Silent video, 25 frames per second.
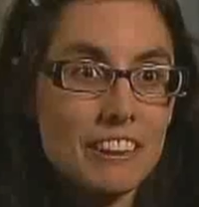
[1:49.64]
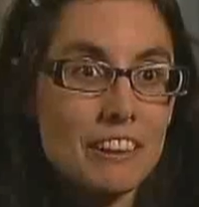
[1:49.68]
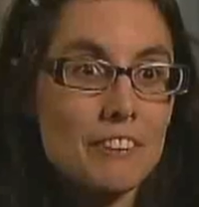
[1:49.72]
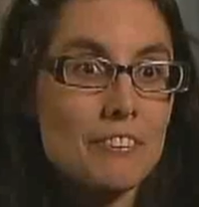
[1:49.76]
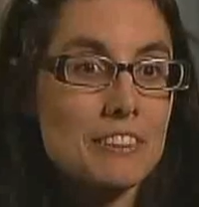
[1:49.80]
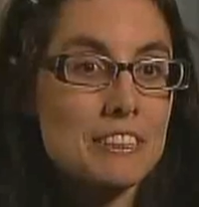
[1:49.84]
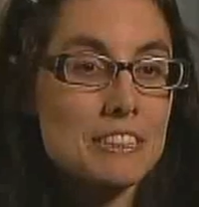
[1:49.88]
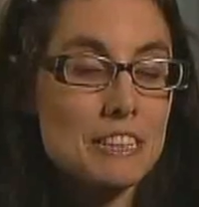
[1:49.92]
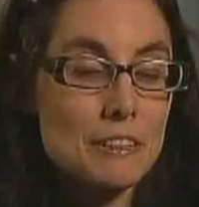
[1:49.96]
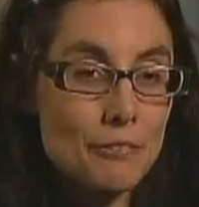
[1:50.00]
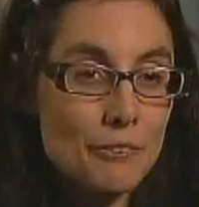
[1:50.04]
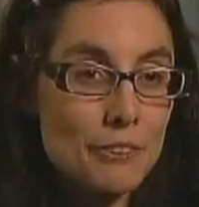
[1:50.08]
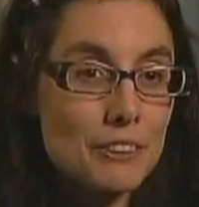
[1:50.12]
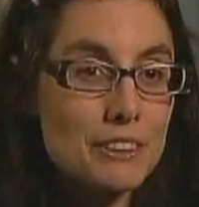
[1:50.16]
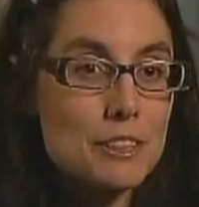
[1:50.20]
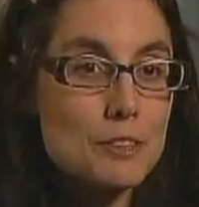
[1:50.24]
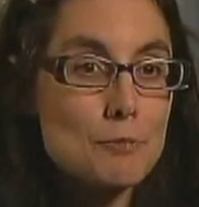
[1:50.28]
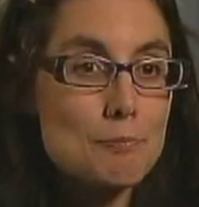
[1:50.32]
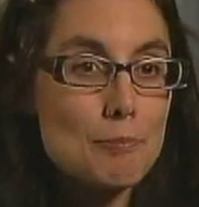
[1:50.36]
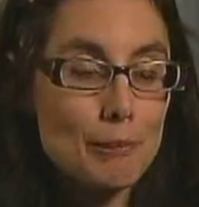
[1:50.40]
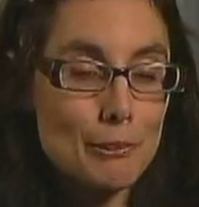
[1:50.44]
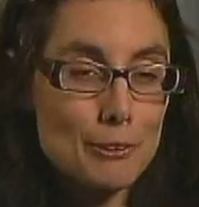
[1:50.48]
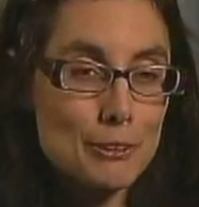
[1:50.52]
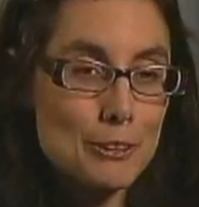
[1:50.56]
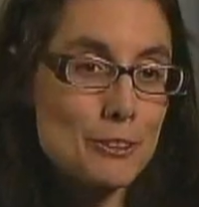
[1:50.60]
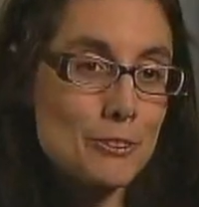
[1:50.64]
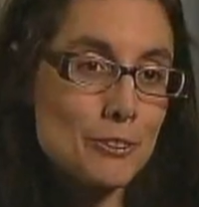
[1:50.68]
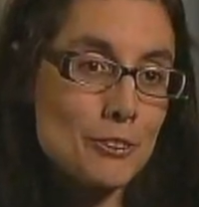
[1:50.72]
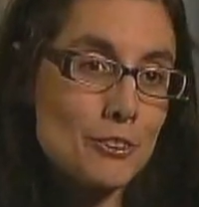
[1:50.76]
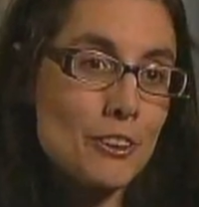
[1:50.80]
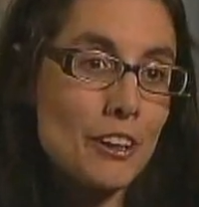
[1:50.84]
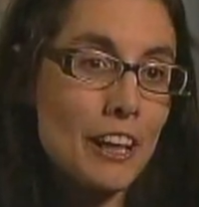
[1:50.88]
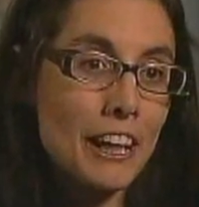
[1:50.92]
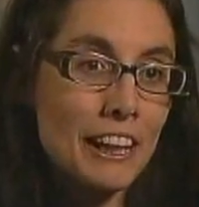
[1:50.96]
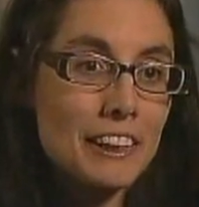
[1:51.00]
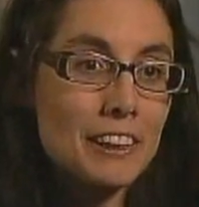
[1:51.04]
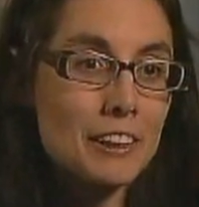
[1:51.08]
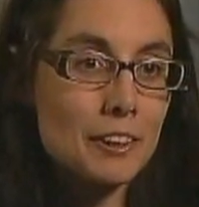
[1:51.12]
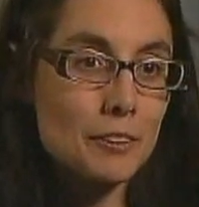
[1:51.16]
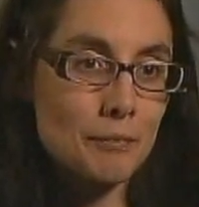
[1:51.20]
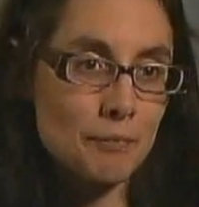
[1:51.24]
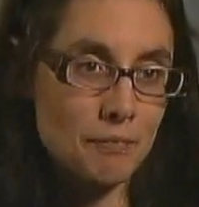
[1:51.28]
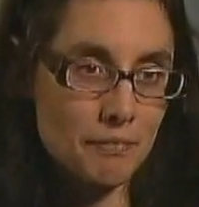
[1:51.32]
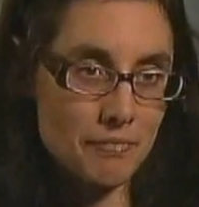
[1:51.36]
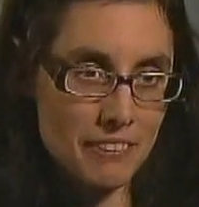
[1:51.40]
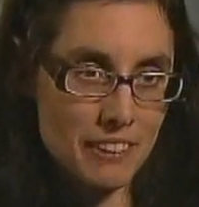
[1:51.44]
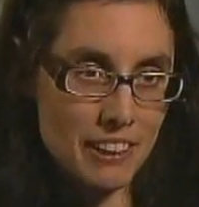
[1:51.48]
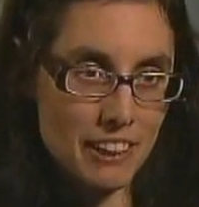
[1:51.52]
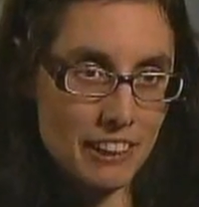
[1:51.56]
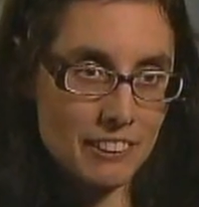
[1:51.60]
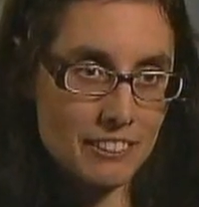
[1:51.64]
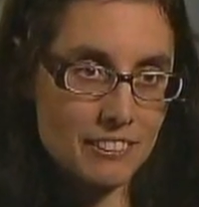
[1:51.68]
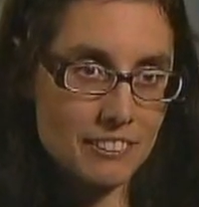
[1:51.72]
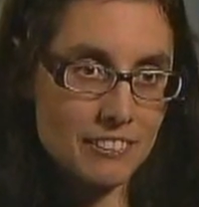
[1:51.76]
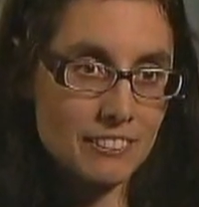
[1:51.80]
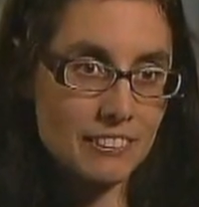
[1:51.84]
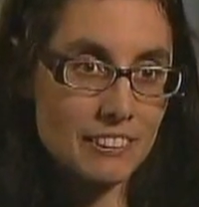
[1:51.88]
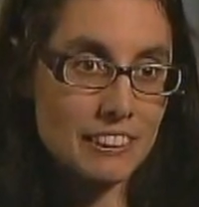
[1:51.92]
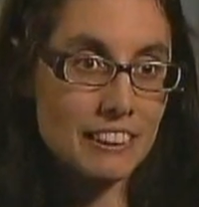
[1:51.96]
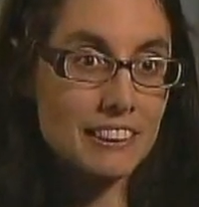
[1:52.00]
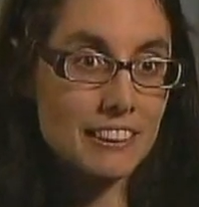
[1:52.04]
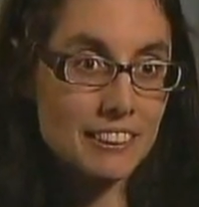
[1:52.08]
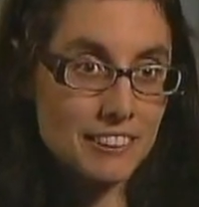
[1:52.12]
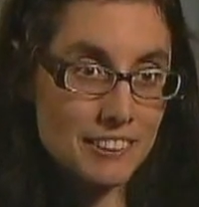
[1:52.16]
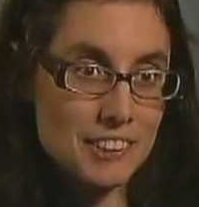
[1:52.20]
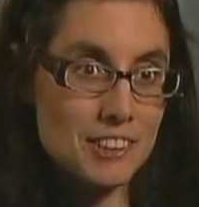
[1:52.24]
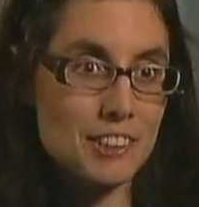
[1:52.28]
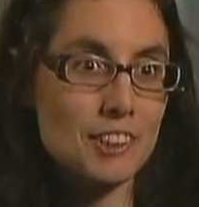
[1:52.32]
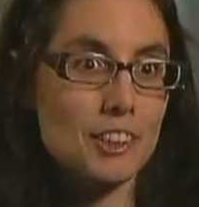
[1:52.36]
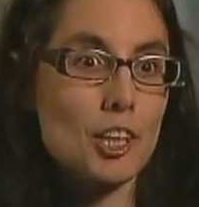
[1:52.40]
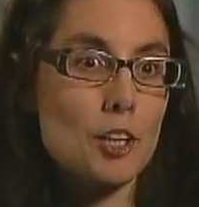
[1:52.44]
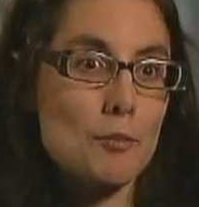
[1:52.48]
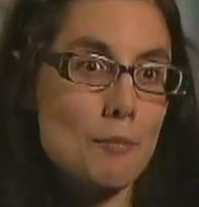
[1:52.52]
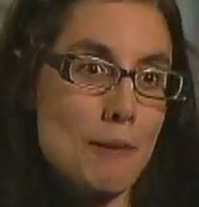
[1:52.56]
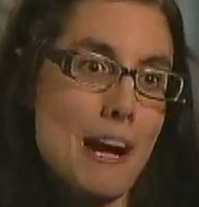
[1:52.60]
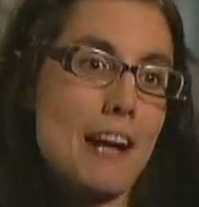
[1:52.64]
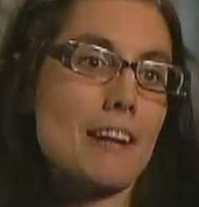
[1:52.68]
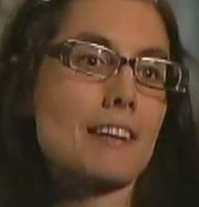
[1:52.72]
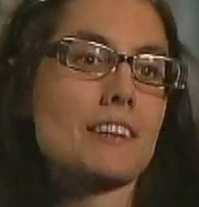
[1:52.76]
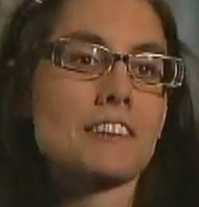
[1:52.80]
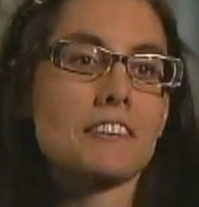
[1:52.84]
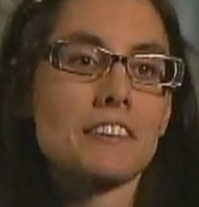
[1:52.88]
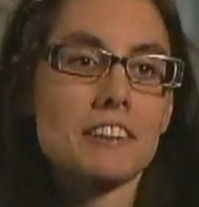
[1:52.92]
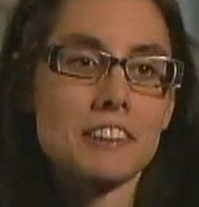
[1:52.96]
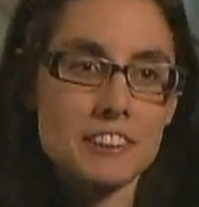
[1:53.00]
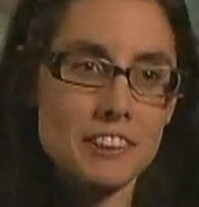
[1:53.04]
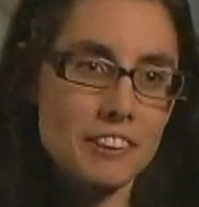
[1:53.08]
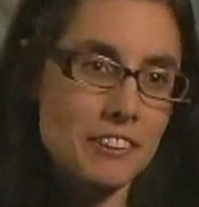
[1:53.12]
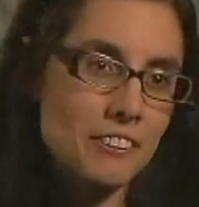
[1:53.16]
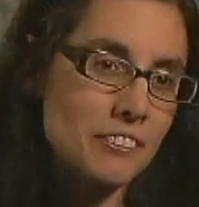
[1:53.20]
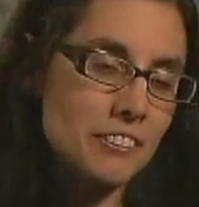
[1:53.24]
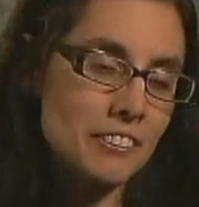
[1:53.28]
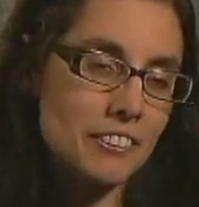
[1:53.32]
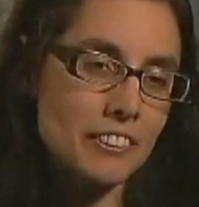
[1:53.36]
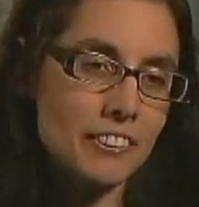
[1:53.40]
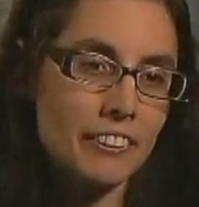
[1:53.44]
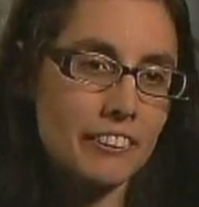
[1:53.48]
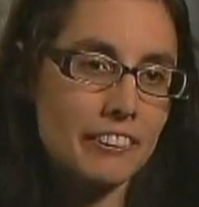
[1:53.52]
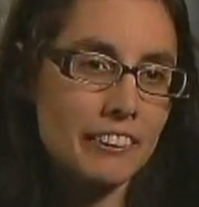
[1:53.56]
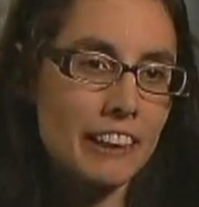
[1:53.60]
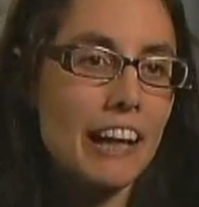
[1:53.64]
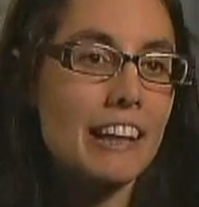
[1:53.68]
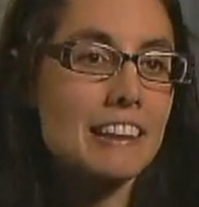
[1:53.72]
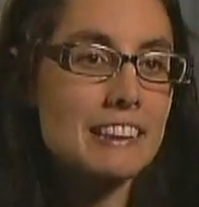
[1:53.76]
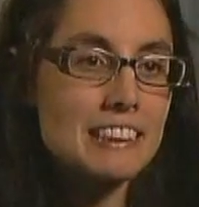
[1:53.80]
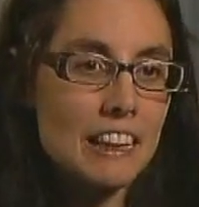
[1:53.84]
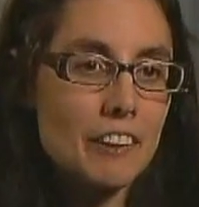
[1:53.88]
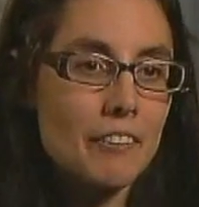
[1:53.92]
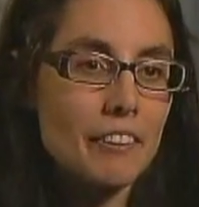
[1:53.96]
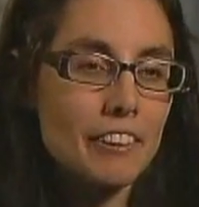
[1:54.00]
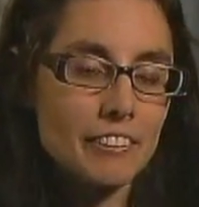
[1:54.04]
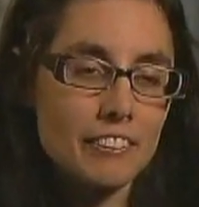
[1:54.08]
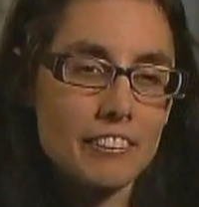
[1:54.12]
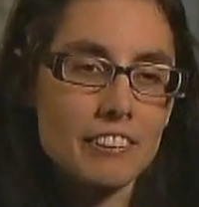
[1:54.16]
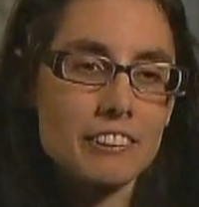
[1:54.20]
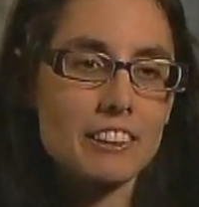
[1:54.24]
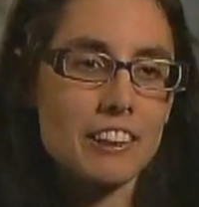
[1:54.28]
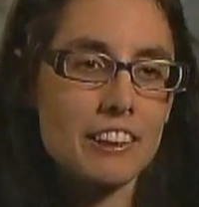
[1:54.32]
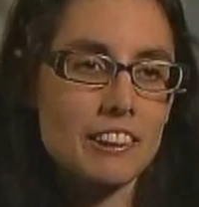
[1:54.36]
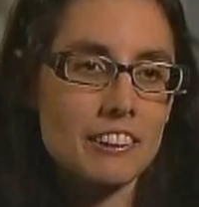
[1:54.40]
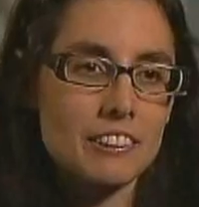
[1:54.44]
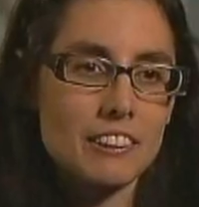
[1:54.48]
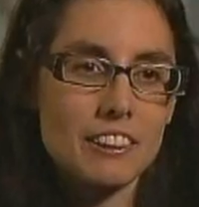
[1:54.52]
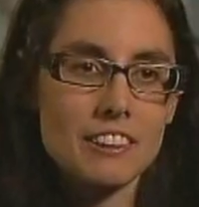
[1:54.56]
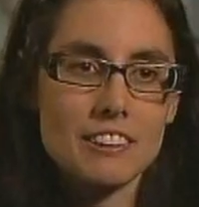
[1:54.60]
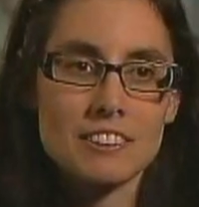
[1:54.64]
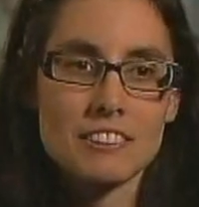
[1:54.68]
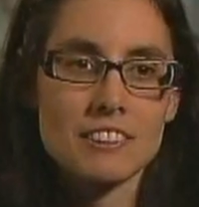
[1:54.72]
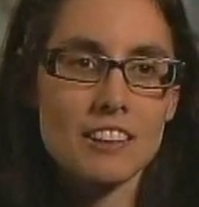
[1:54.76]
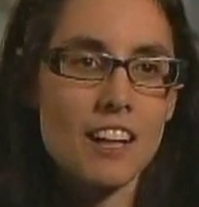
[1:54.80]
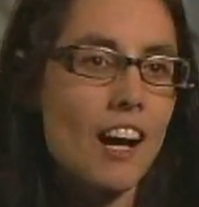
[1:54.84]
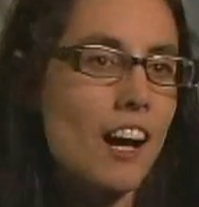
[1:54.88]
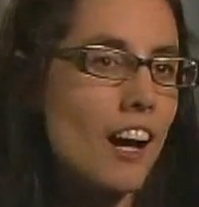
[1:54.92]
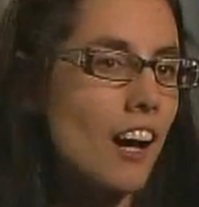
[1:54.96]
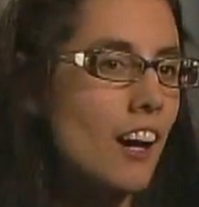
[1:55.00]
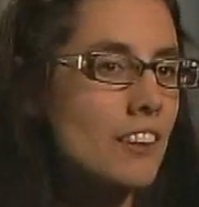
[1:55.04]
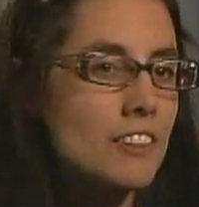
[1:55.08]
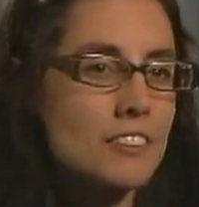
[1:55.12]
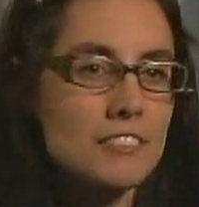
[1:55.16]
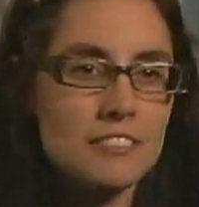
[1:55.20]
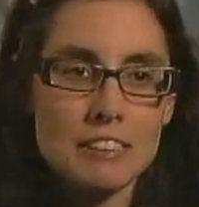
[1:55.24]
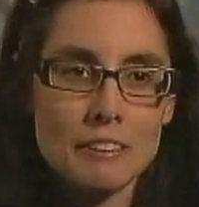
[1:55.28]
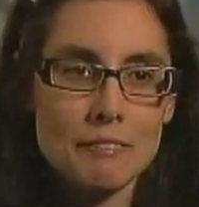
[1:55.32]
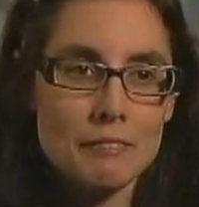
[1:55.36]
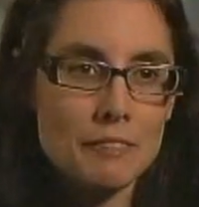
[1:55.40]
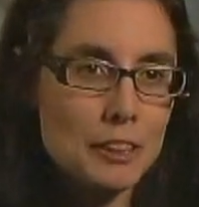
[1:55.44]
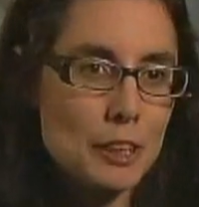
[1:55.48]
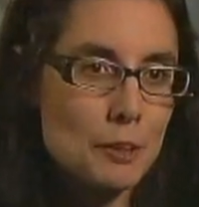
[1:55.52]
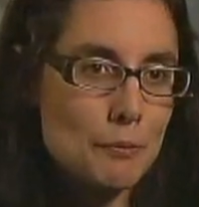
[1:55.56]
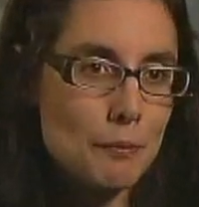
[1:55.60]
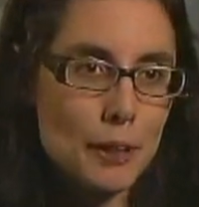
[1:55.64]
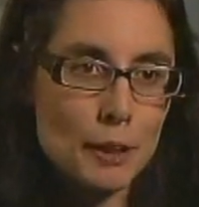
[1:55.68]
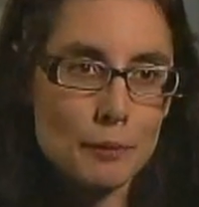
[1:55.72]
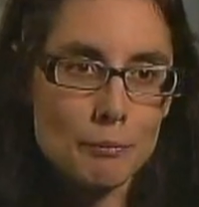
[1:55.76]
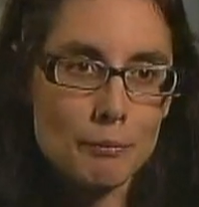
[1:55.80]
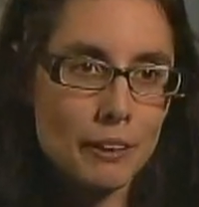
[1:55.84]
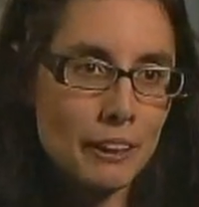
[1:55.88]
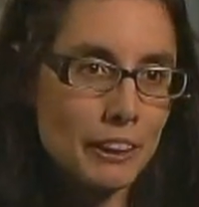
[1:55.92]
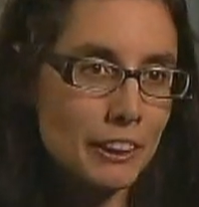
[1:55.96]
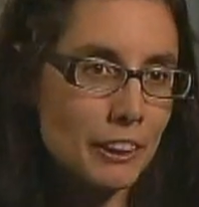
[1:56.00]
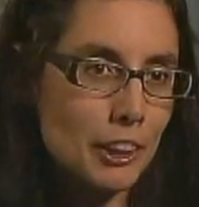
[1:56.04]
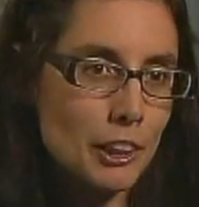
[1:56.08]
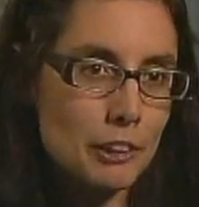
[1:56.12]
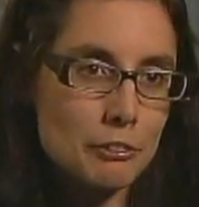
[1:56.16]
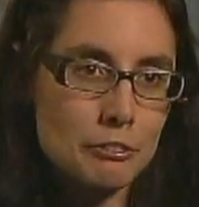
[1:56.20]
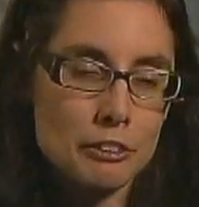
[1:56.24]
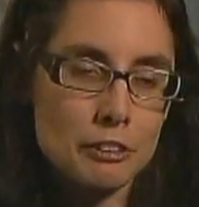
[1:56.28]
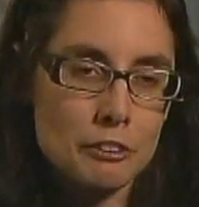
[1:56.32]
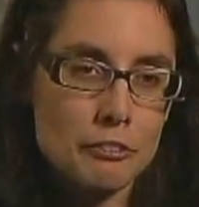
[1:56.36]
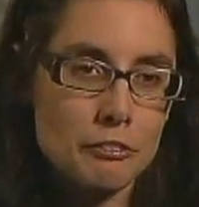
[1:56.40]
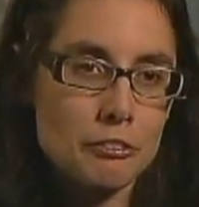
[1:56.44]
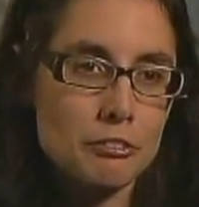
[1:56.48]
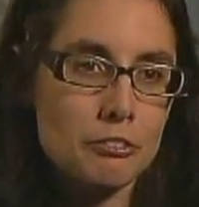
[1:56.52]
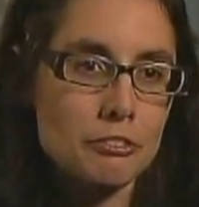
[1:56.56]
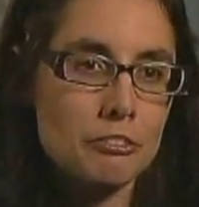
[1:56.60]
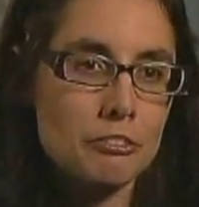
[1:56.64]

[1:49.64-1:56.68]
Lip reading: It was someone's personal item that needed to go back to its owner. That's how I looked at it, as not something to make money off of.